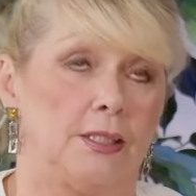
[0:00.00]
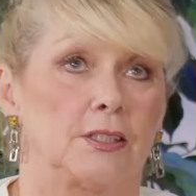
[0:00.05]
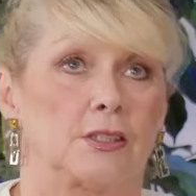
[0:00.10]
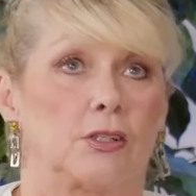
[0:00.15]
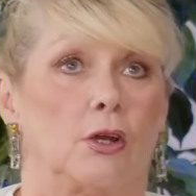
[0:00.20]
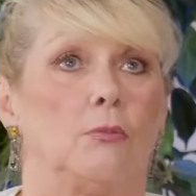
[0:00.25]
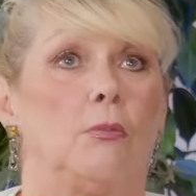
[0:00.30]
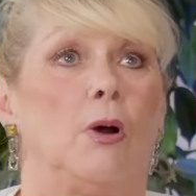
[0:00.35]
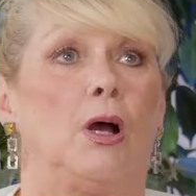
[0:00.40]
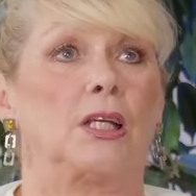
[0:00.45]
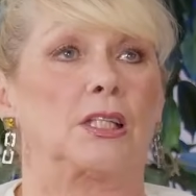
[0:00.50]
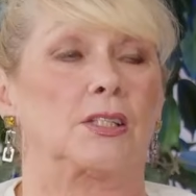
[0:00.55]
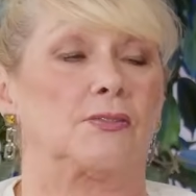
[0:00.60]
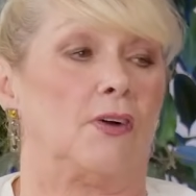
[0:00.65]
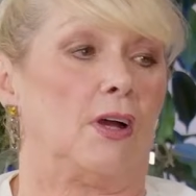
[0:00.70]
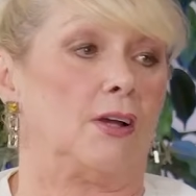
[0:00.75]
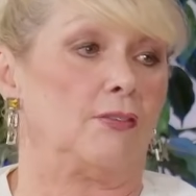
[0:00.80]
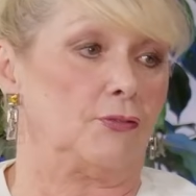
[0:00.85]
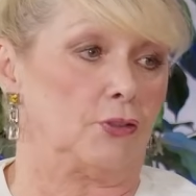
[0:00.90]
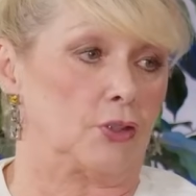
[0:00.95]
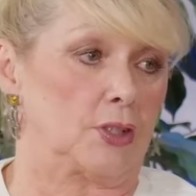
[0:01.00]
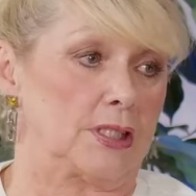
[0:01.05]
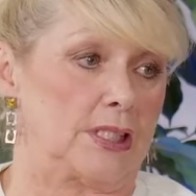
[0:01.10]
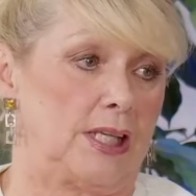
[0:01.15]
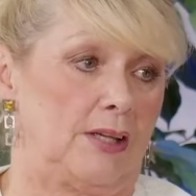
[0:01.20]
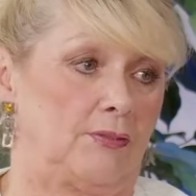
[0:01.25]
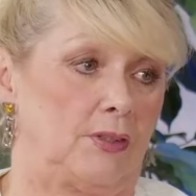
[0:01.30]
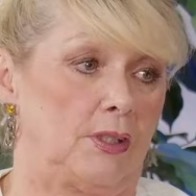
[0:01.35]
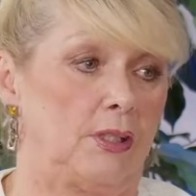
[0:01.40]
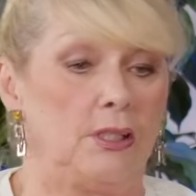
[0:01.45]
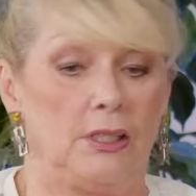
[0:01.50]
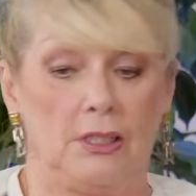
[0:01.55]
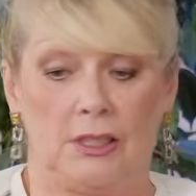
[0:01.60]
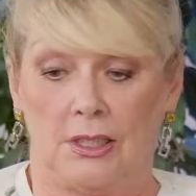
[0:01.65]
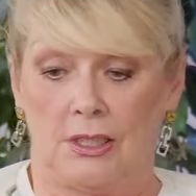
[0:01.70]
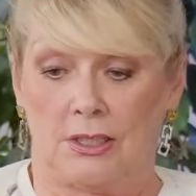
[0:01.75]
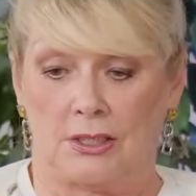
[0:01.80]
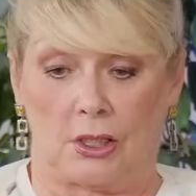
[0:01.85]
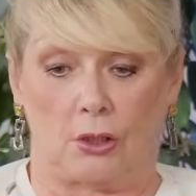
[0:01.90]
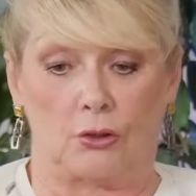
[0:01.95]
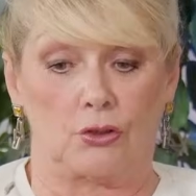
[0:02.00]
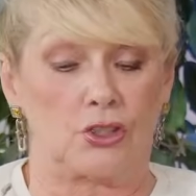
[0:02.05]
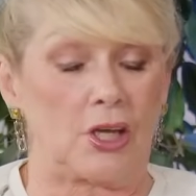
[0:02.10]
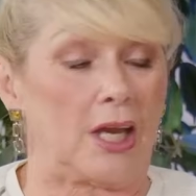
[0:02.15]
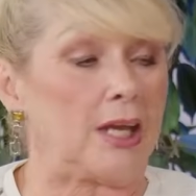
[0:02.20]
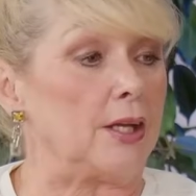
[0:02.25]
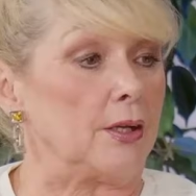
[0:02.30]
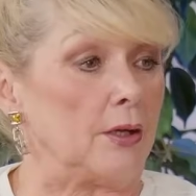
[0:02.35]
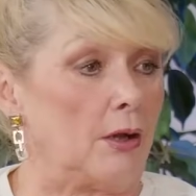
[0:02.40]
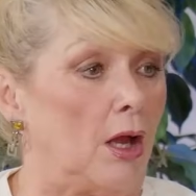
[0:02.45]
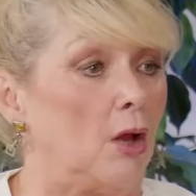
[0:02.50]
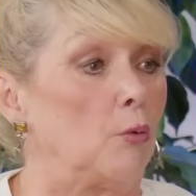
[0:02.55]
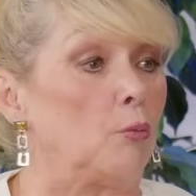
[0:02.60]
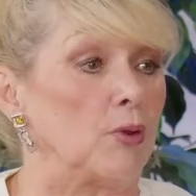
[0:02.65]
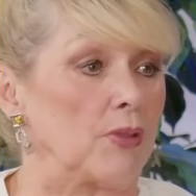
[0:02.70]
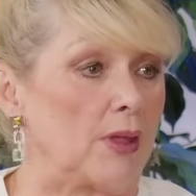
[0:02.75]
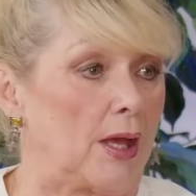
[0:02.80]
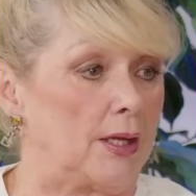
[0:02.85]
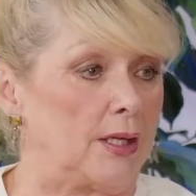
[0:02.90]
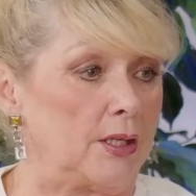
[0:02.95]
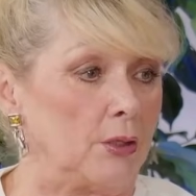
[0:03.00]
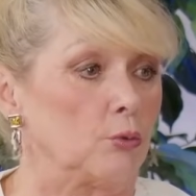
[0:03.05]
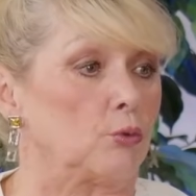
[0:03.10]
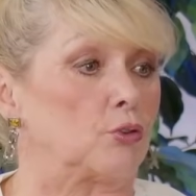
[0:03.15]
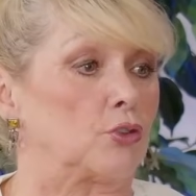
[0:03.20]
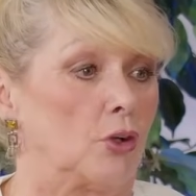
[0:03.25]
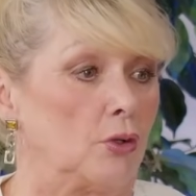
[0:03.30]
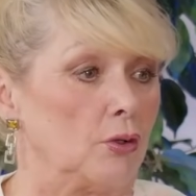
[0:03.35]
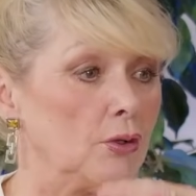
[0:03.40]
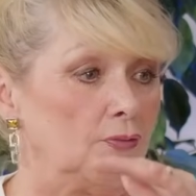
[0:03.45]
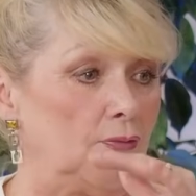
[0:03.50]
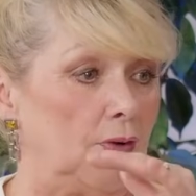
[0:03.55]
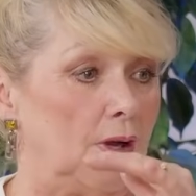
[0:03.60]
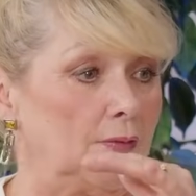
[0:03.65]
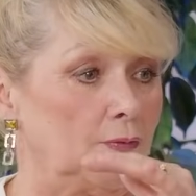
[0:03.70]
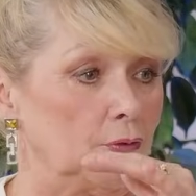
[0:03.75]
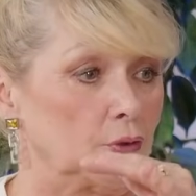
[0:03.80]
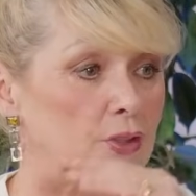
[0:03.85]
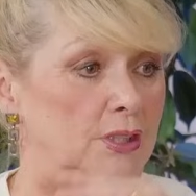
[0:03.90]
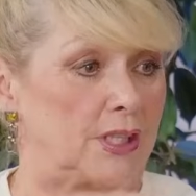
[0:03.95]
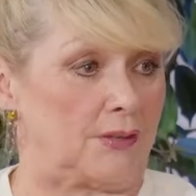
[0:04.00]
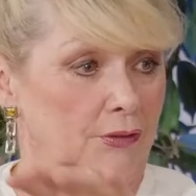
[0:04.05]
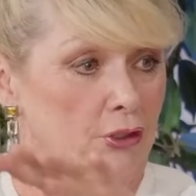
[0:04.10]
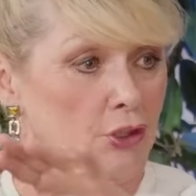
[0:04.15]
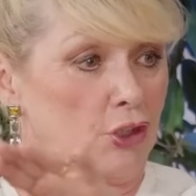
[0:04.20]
So Mike's five foot seven. So Jay and I, with our heels on, are five foot seven.